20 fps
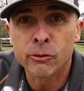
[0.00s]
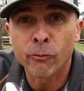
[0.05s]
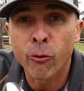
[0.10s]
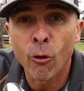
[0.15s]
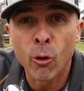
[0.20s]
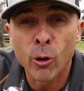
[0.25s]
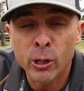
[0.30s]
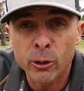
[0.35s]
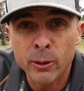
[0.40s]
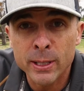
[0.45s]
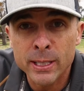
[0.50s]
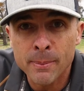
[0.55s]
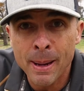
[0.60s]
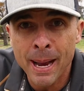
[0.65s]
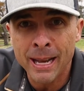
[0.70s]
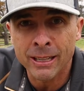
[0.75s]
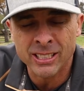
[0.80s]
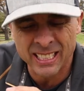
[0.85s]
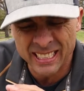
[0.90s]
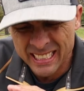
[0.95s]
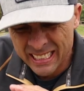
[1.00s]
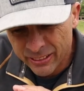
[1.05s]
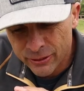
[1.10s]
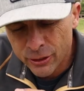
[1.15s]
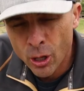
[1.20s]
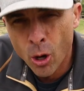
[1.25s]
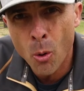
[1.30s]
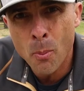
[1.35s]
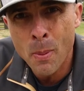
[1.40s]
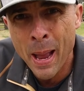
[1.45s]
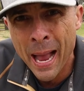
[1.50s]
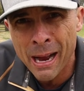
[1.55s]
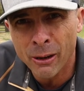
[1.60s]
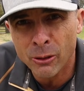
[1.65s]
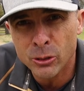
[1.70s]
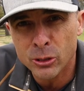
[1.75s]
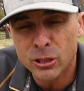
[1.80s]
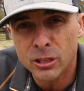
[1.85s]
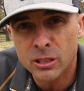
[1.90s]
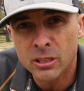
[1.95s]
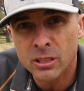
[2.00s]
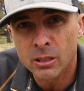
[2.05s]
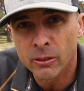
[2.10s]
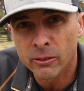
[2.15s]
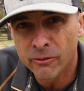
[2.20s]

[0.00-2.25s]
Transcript: four degrees of bounce. No bounce,